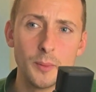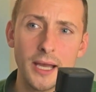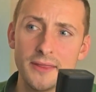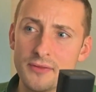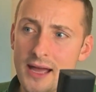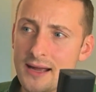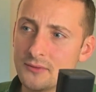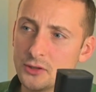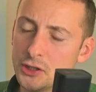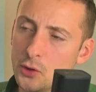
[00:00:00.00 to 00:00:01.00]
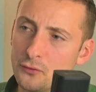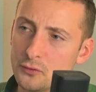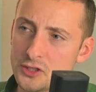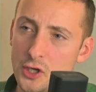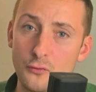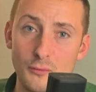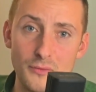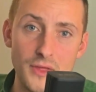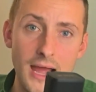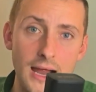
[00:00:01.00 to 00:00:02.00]
And that, to go from
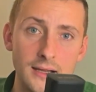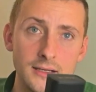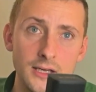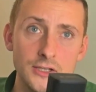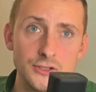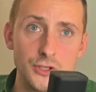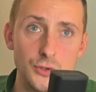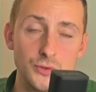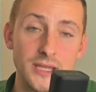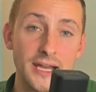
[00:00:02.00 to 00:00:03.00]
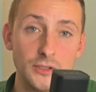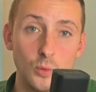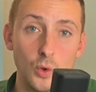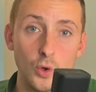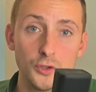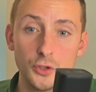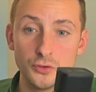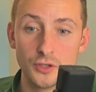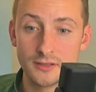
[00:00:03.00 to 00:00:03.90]
that to Danny Ward, who